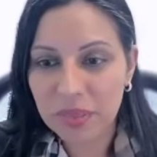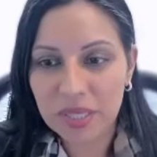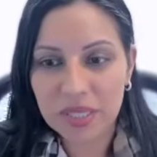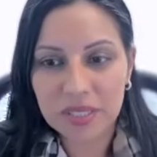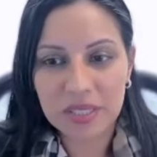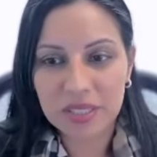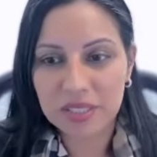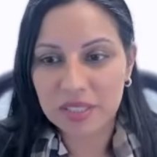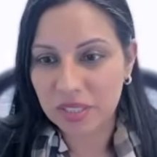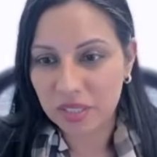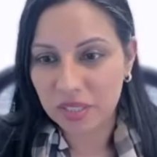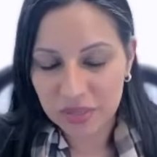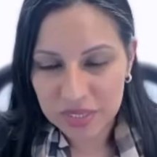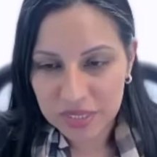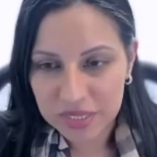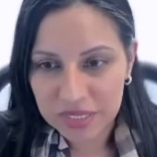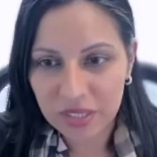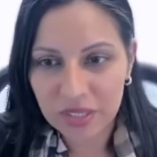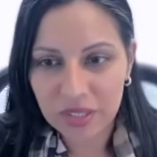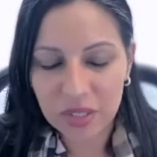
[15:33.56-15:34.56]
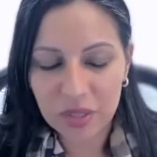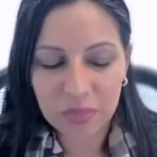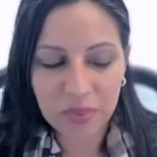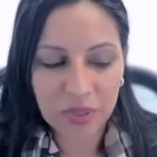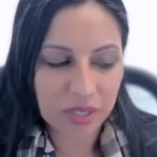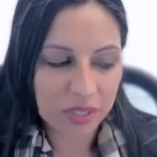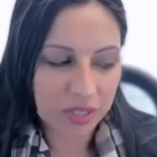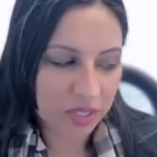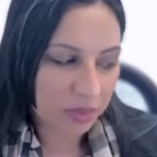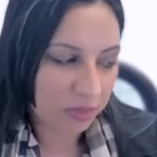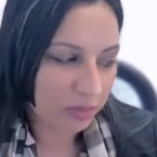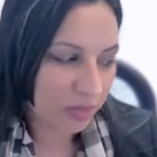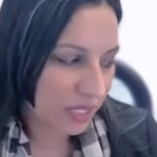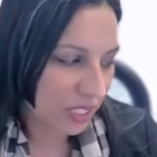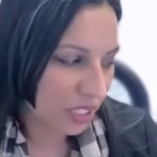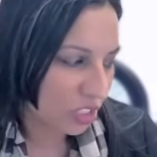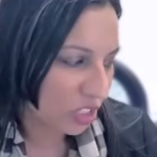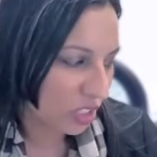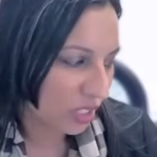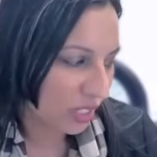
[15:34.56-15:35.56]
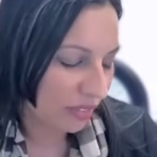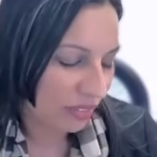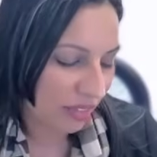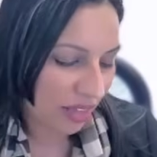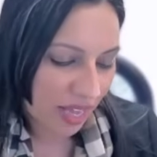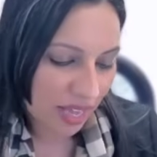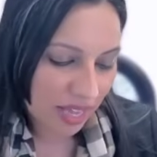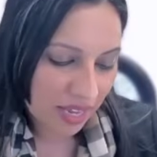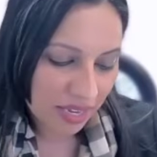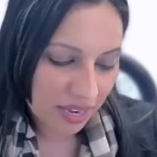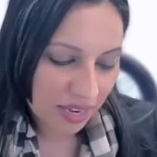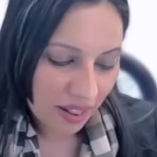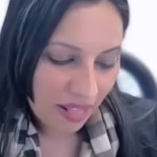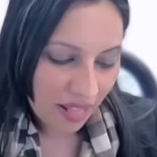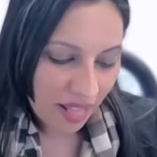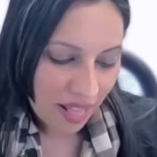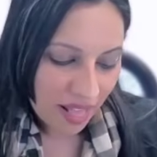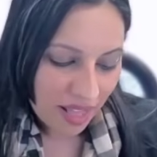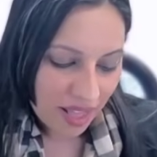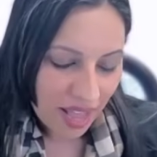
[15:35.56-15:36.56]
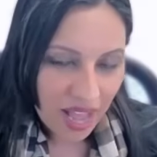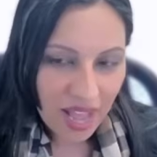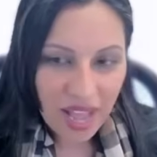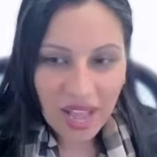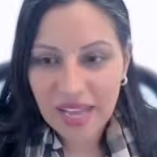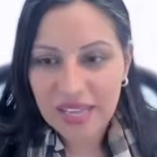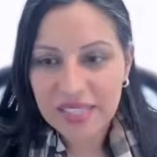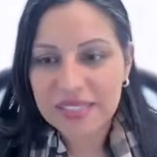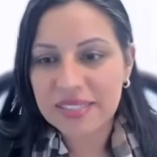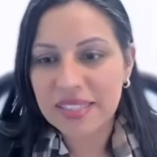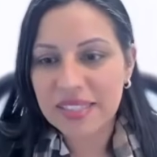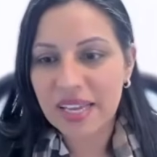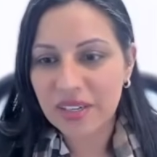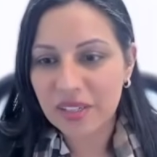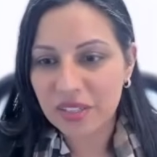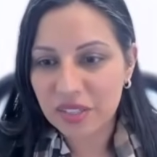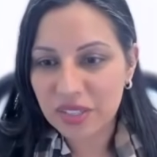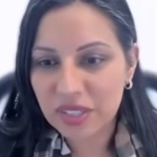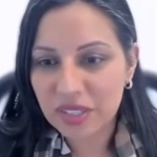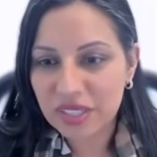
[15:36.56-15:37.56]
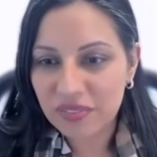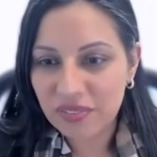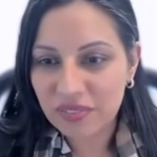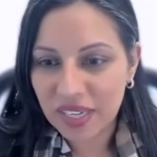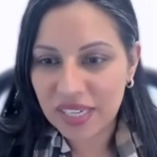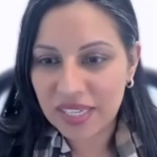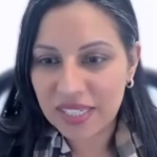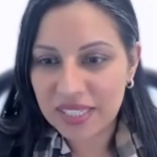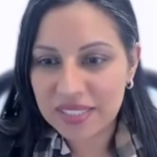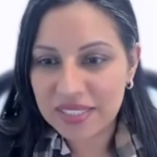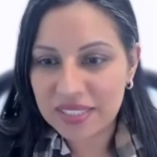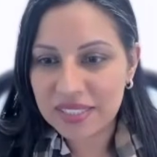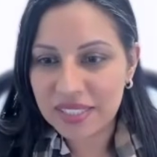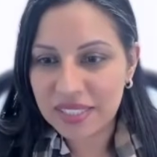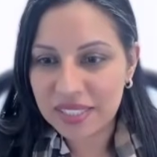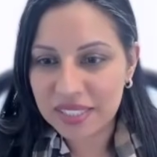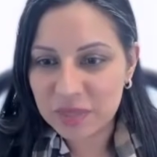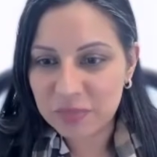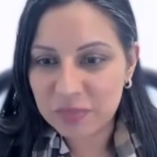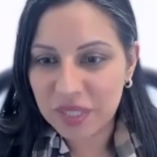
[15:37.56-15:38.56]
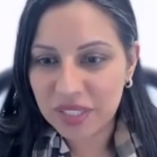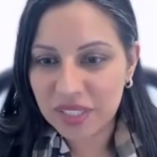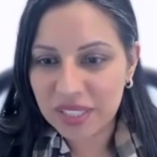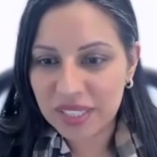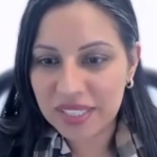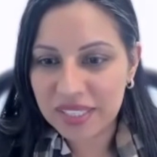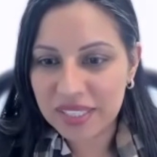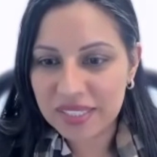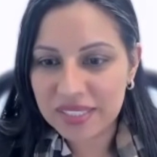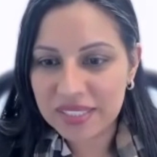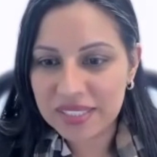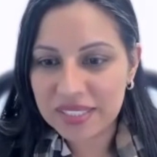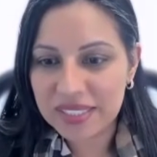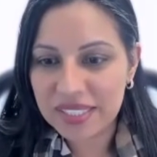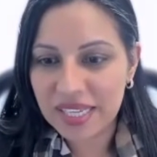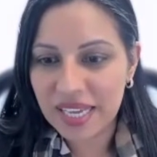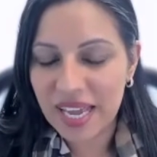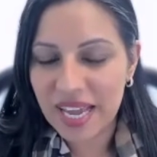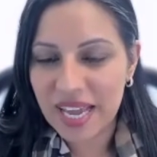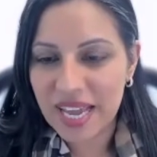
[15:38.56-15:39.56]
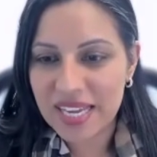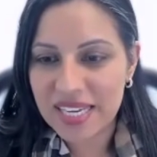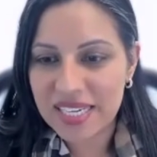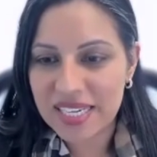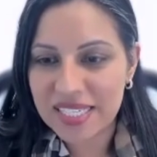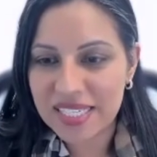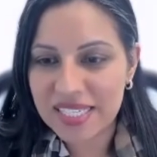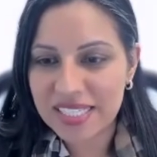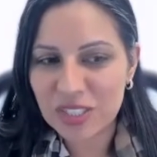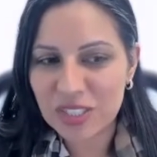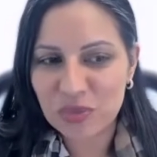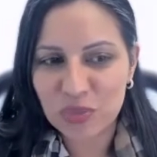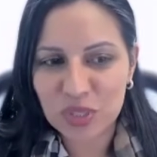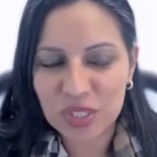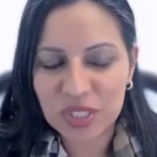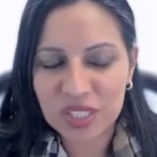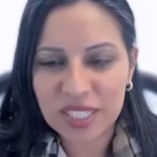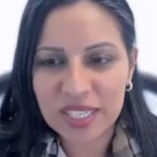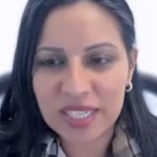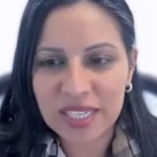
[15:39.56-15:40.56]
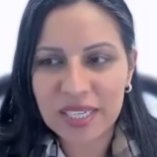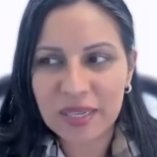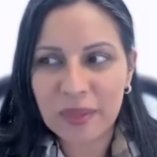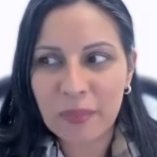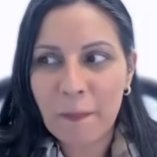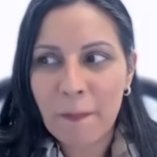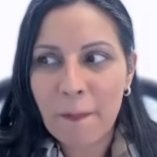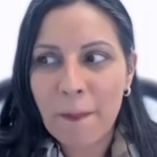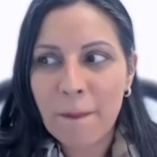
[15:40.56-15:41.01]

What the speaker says: a CRO partner potentially that has that early phase experience and is really